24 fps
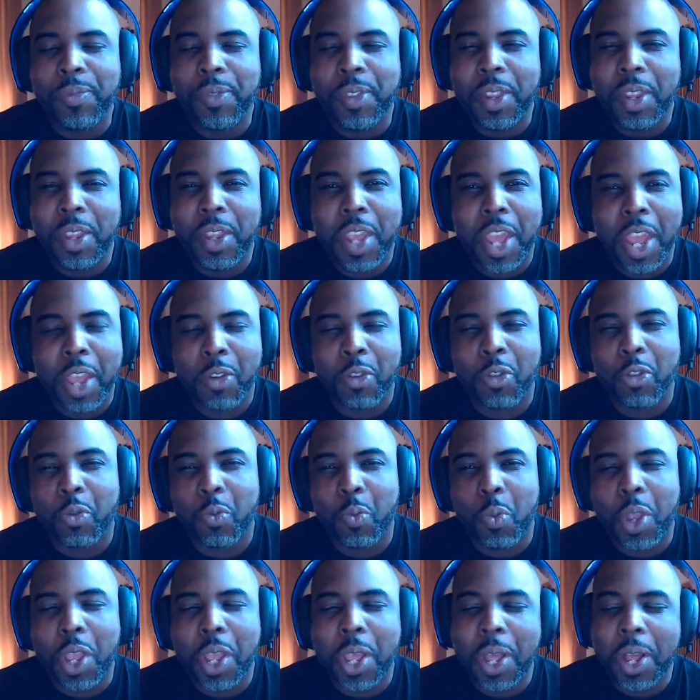yes,
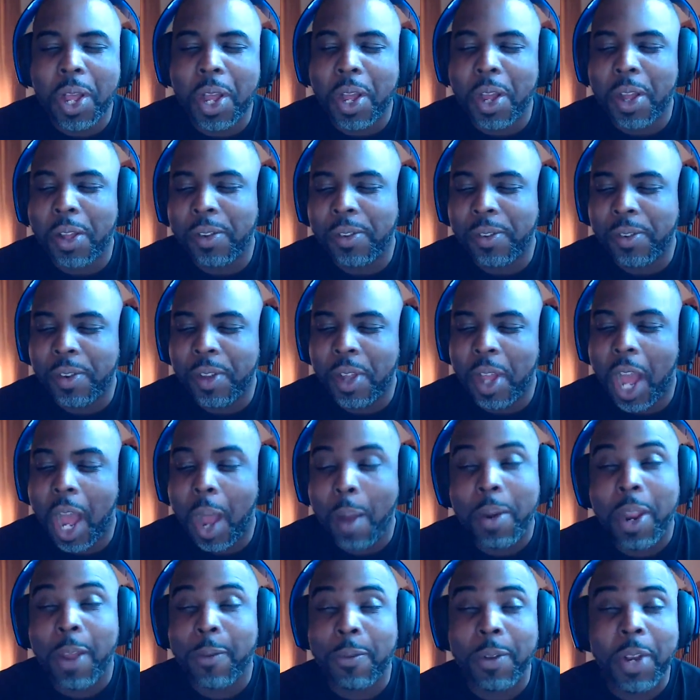I
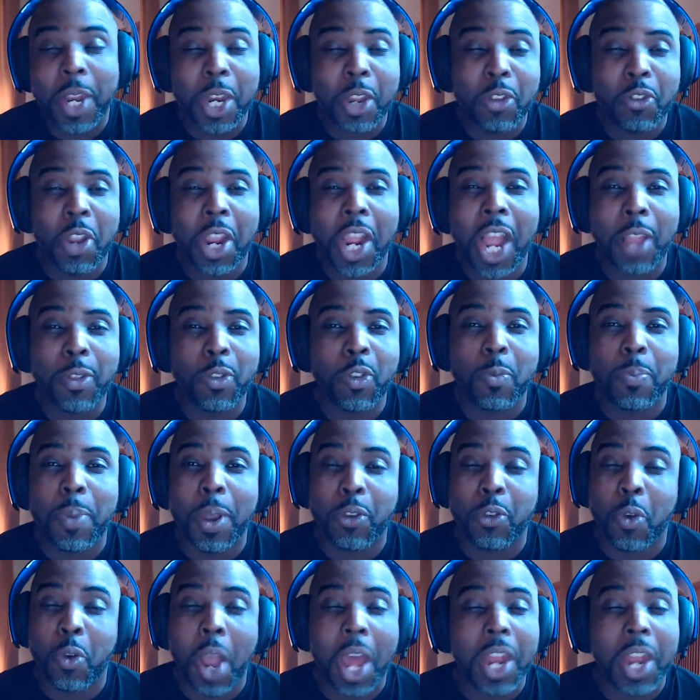definitely need to check out the special.